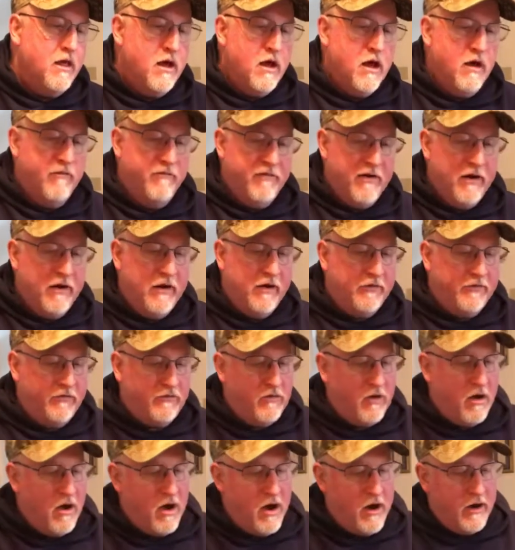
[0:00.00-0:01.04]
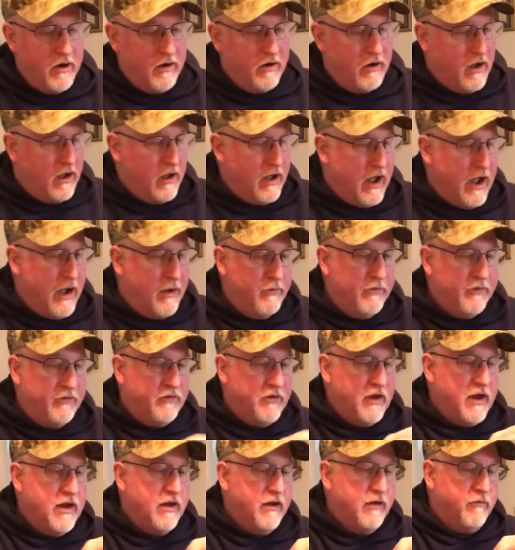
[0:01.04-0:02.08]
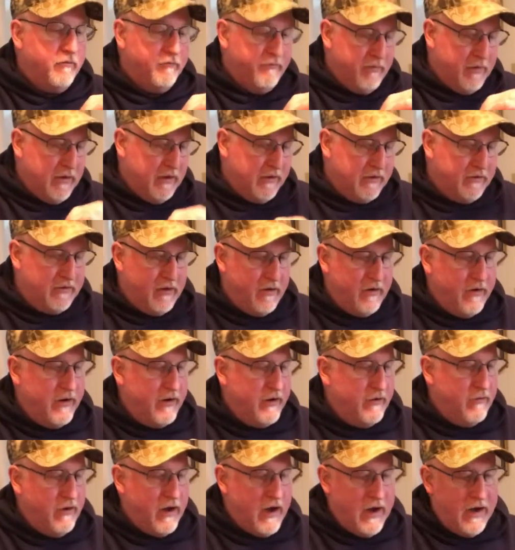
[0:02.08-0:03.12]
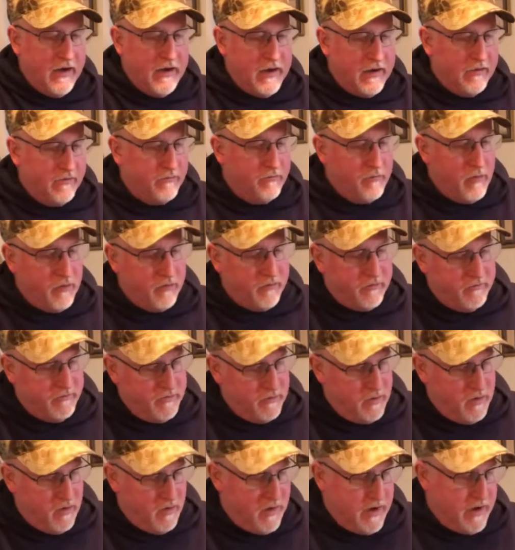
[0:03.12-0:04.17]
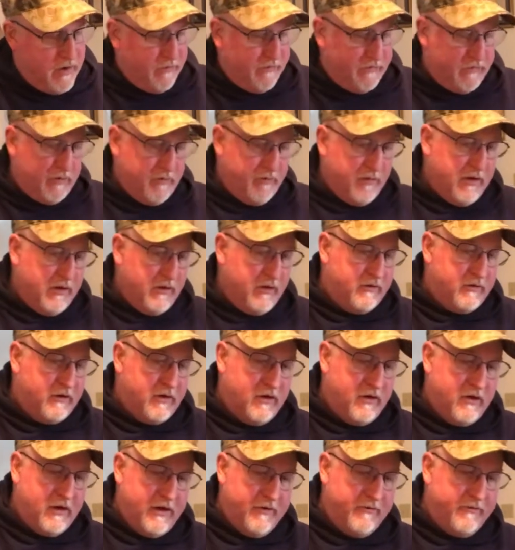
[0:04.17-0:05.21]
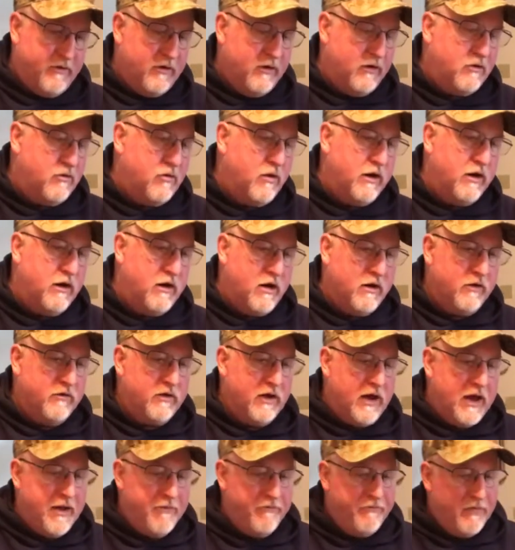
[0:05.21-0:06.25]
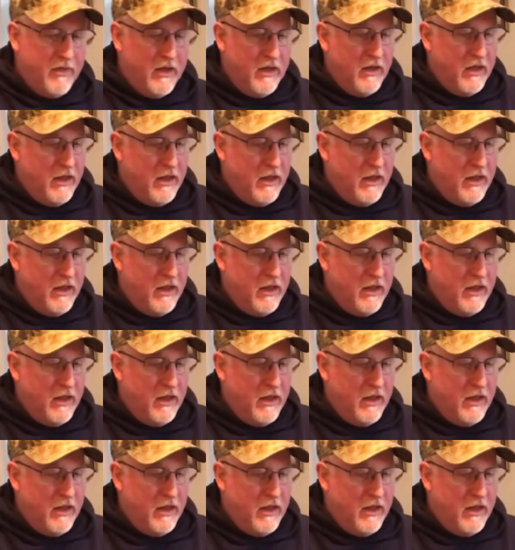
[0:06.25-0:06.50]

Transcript: Uh, very strong, uh, I would say military grade, and as most of you know, I was in the military for quite a long time.